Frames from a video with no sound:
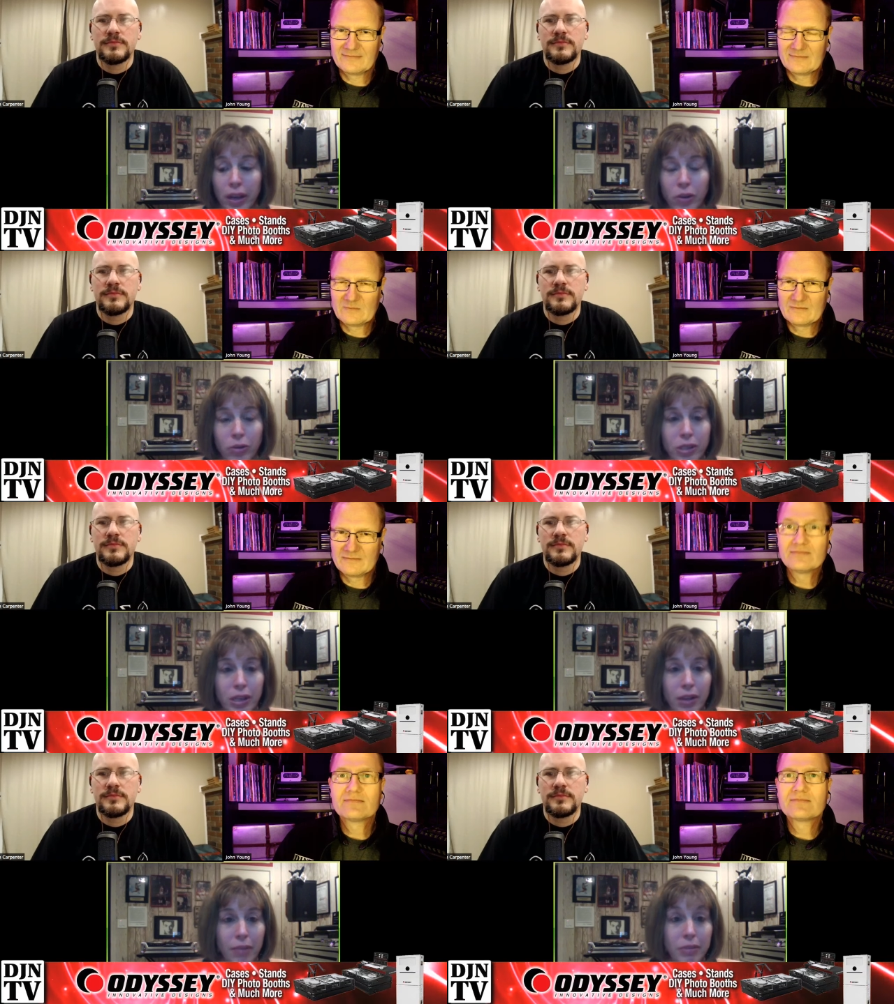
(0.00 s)
Speaker 1: and you
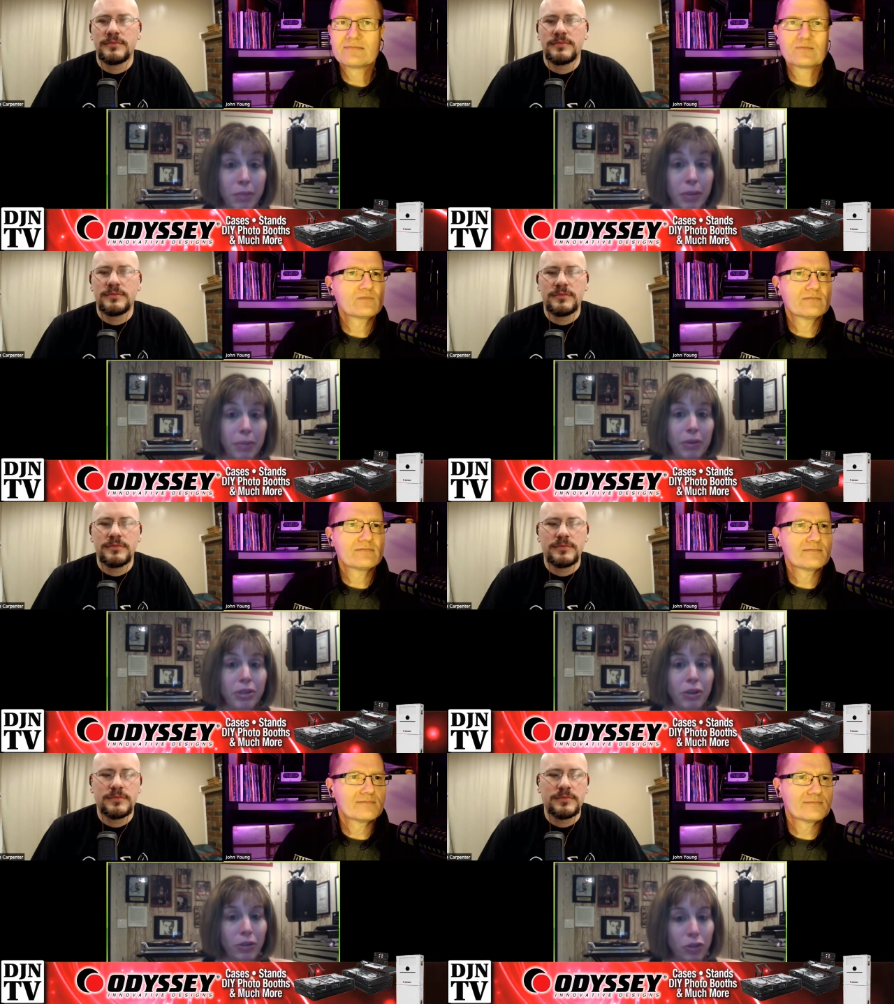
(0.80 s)
see that some people are
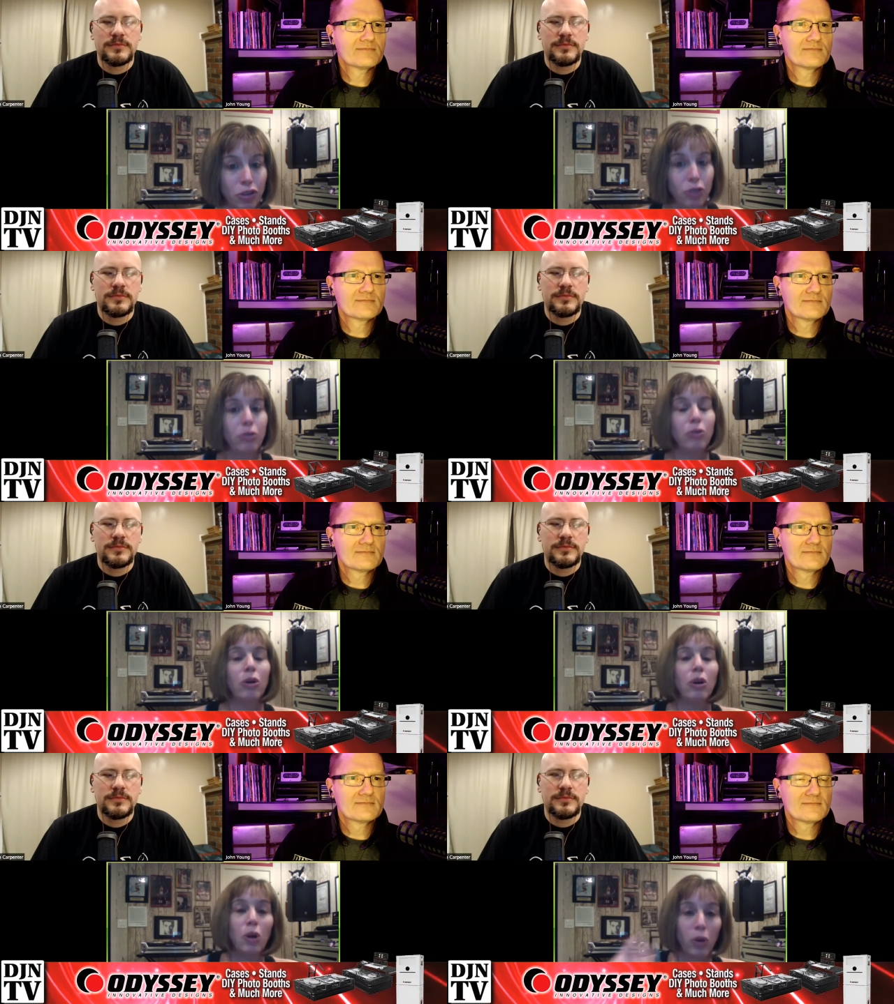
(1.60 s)
starting to
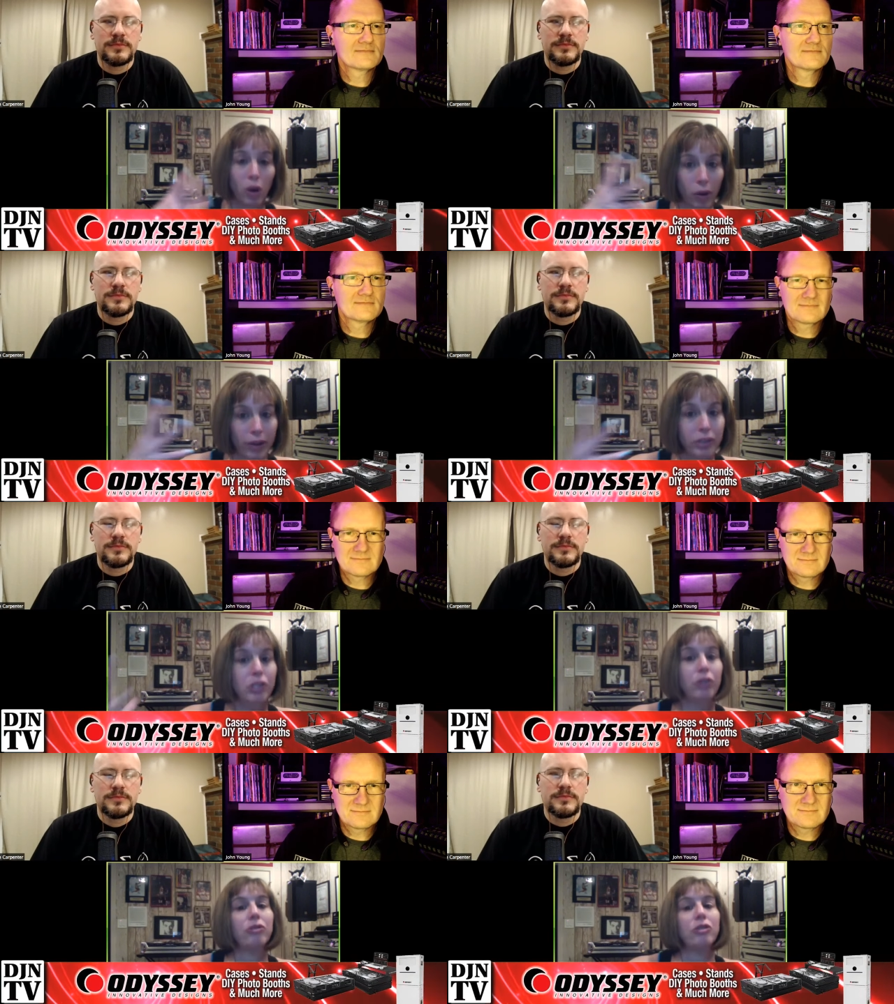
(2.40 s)

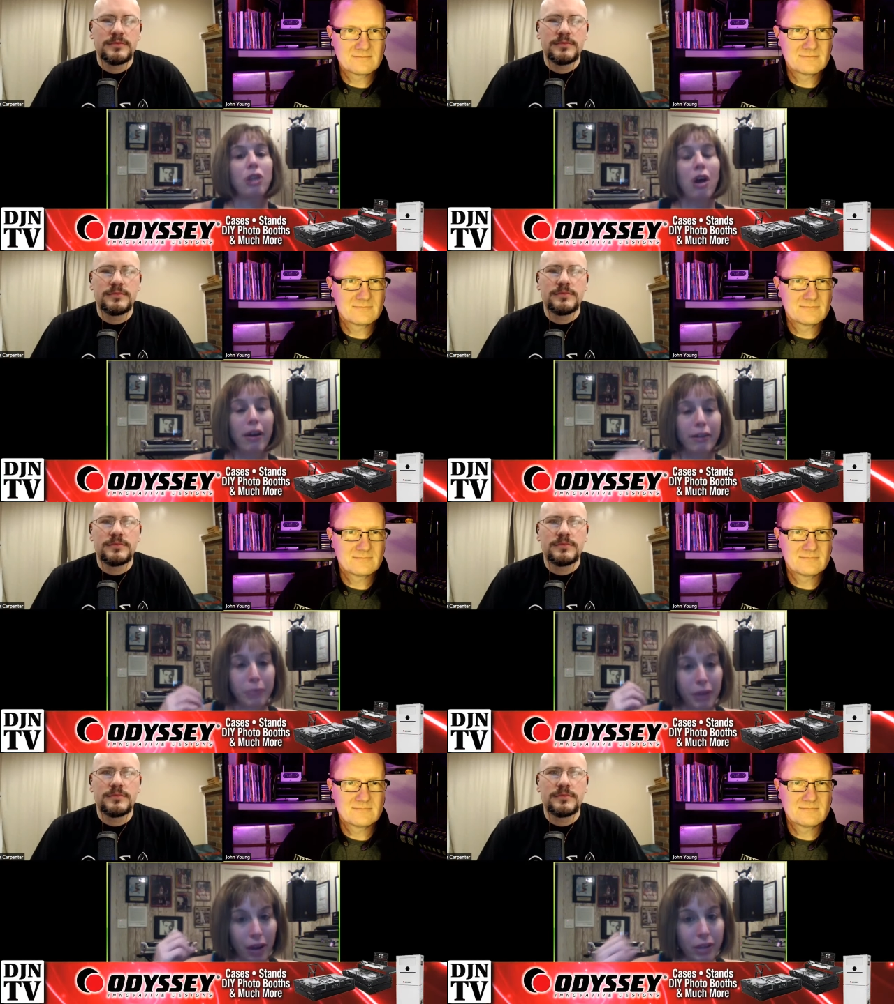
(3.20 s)
request certain
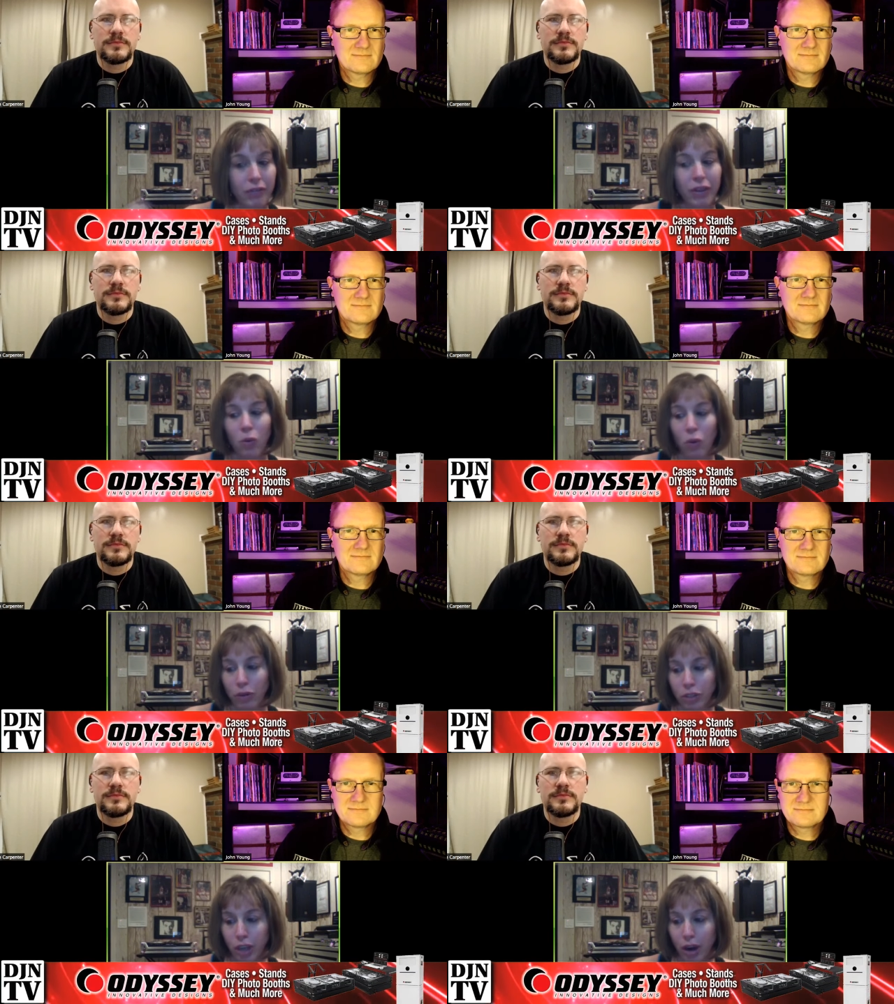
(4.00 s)
songs because of the
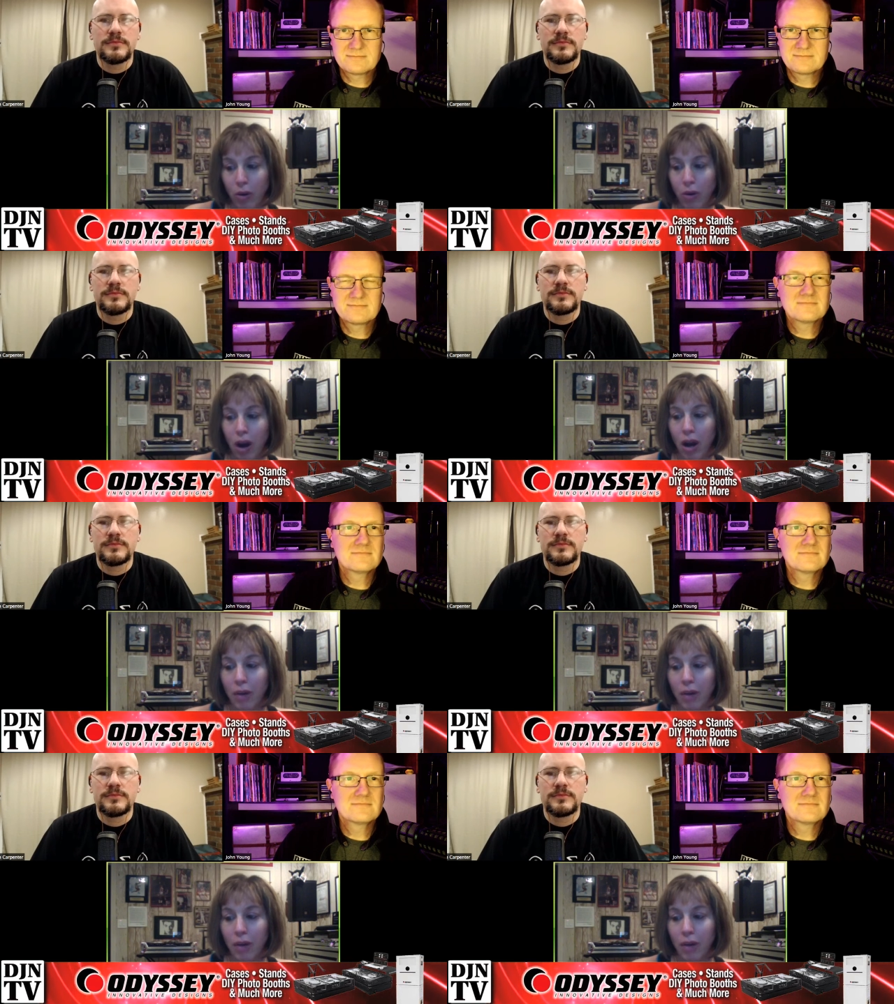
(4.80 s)
award show,